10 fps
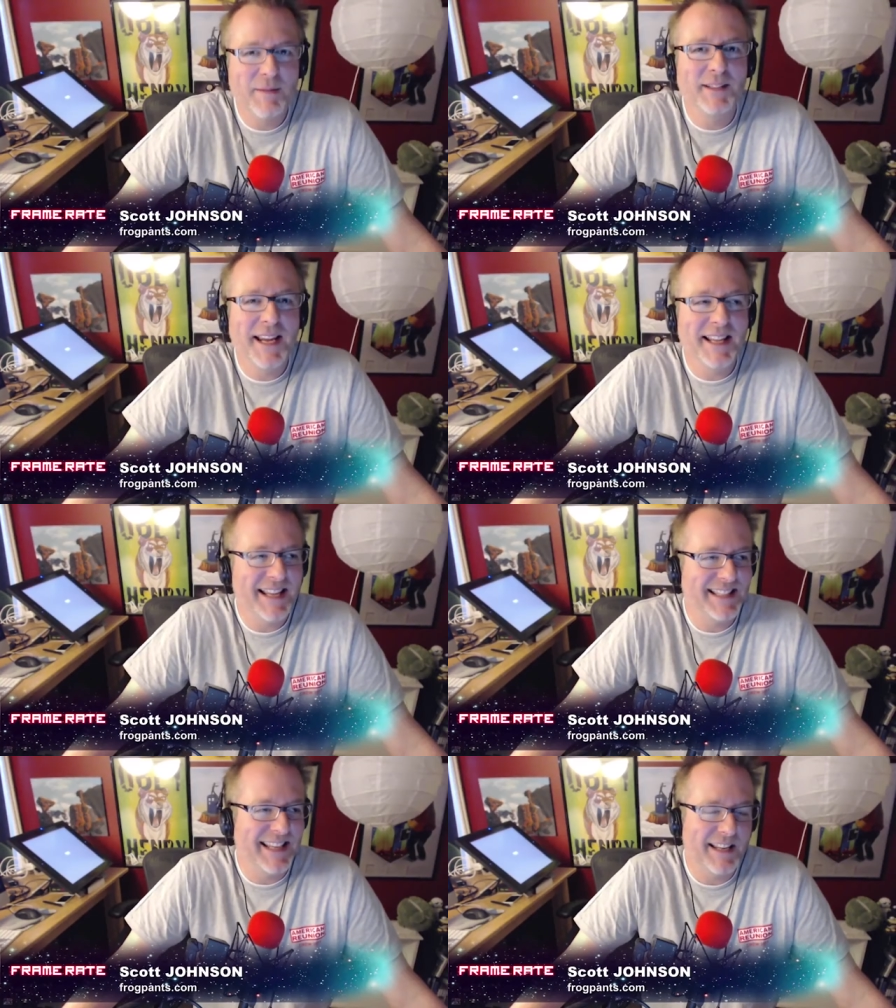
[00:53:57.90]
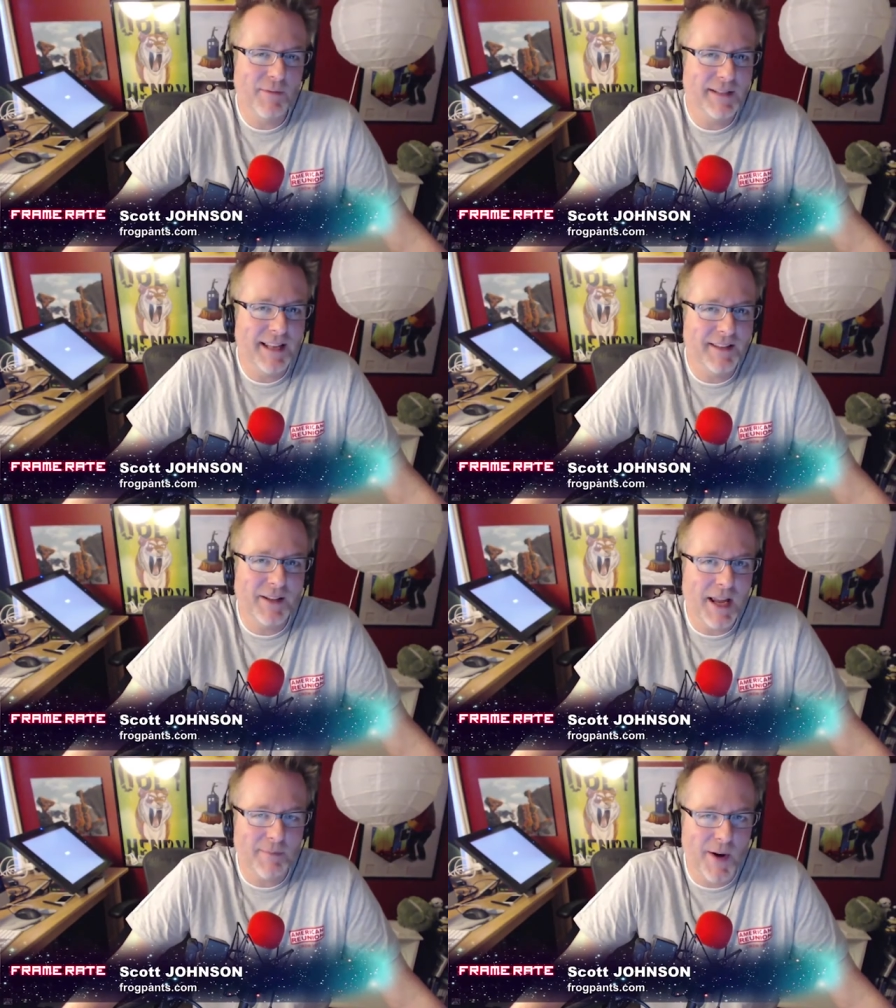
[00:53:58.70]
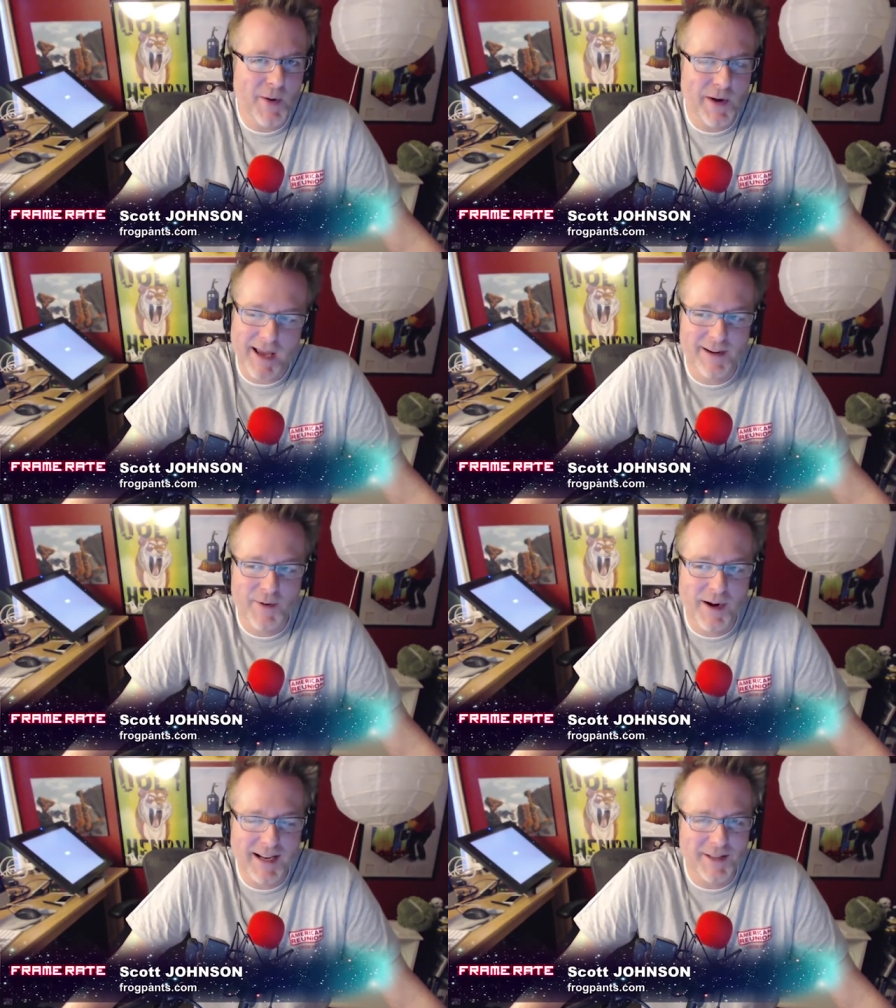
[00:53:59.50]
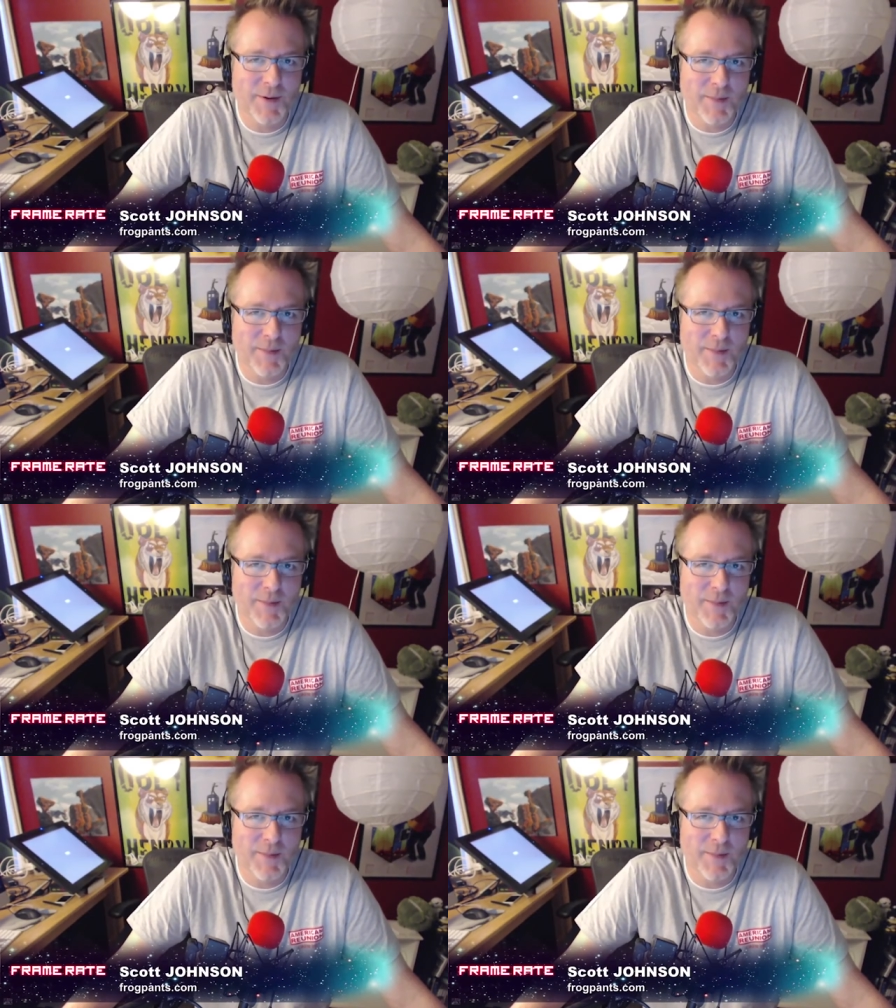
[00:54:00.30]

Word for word: double ding. That's it. It was nothing like poke. I don't know where I got the